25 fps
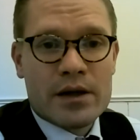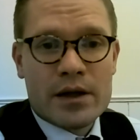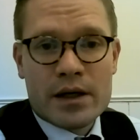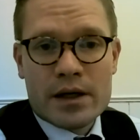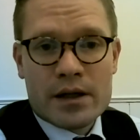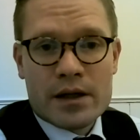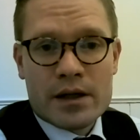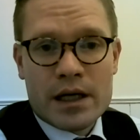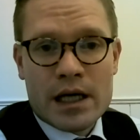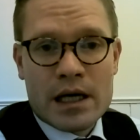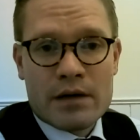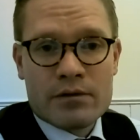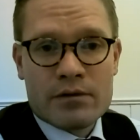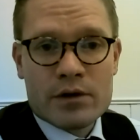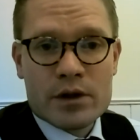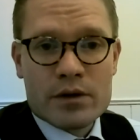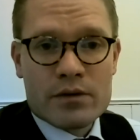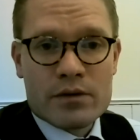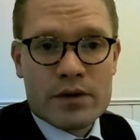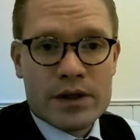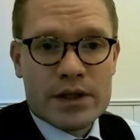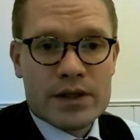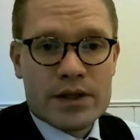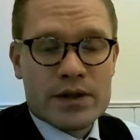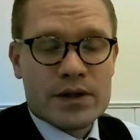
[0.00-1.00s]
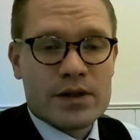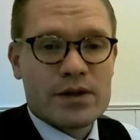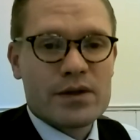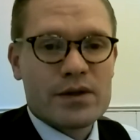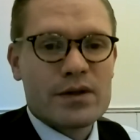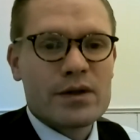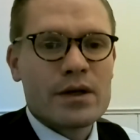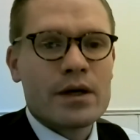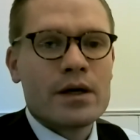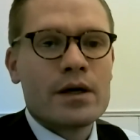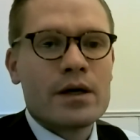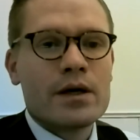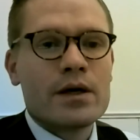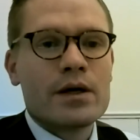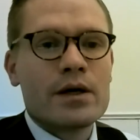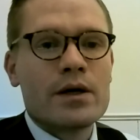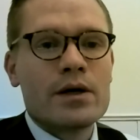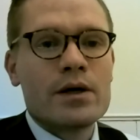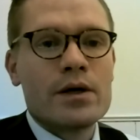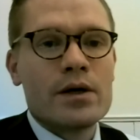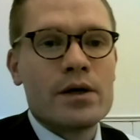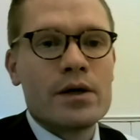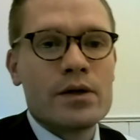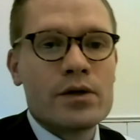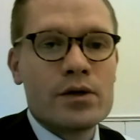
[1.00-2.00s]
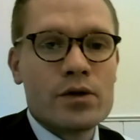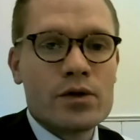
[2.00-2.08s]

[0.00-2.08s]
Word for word: think they have good reason uh,